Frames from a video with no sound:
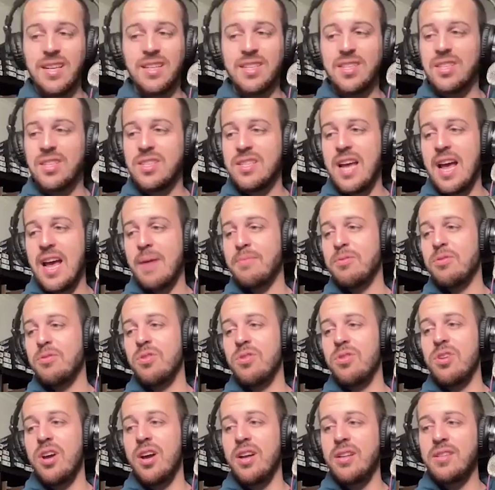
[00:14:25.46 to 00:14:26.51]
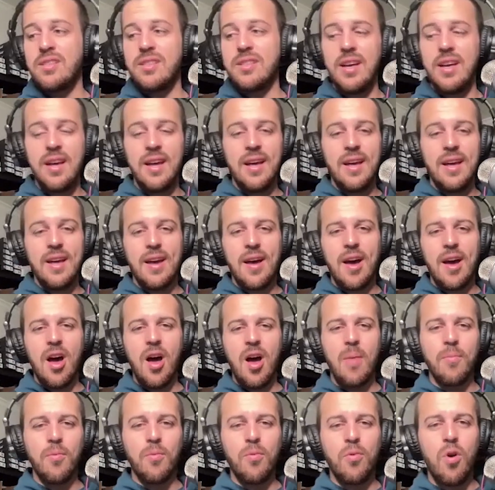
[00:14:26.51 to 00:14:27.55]
It's just absolutely nuts.
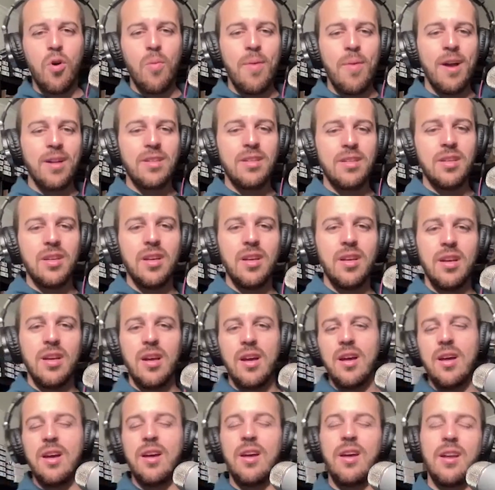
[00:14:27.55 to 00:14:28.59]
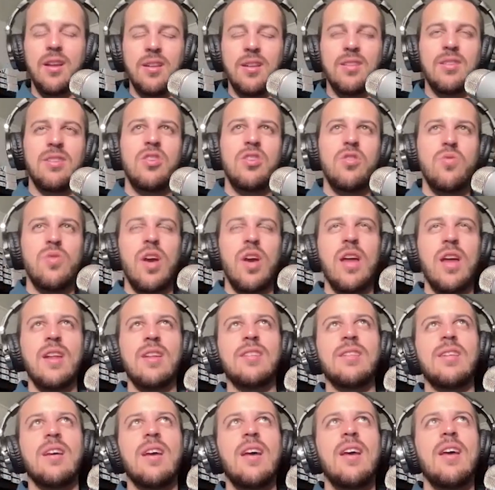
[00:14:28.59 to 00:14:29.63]
Going back to you again
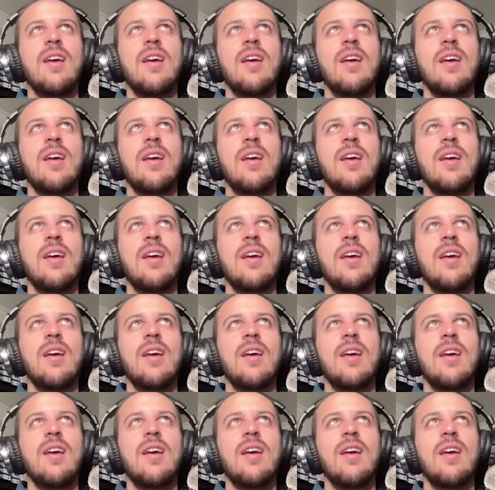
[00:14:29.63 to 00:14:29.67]
is